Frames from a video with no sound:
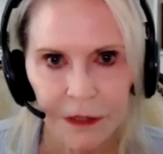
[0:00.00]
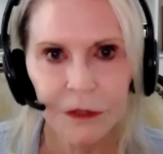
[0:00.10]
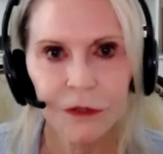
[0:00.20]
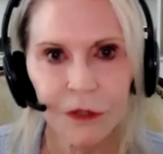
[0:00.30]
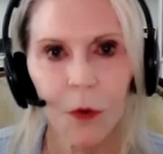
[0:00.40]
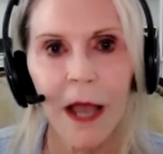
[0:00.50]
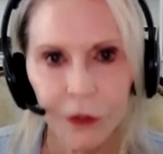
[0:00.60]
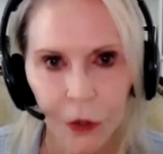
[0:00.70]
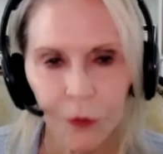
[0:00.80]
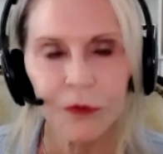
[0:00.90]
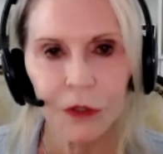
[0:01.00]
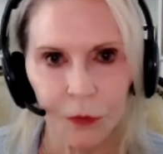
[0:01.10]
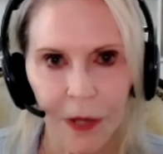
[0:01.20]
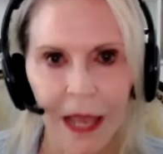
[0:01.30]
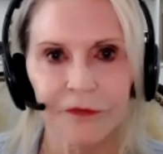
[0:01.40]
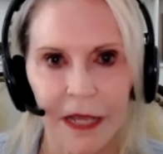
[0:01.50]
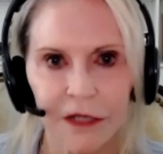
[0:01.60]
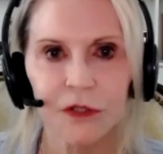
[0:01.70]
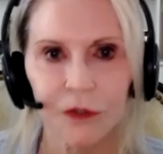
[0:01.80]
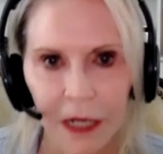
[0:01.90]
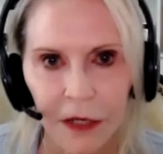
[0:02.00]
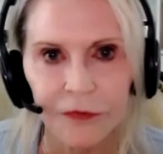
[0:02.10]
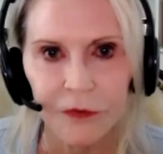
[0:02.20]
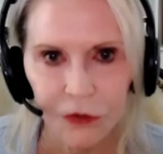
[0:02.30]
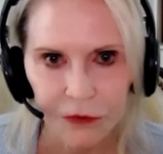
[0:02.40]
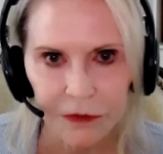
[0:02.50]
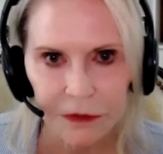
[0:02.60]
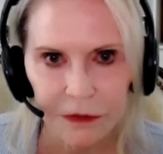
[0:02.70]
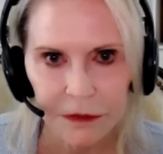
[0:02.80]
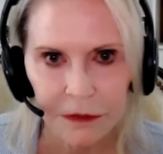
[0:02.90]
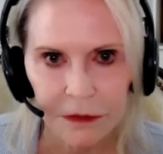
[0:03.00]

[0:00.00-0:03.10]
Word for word: so I know that you have national health insurance,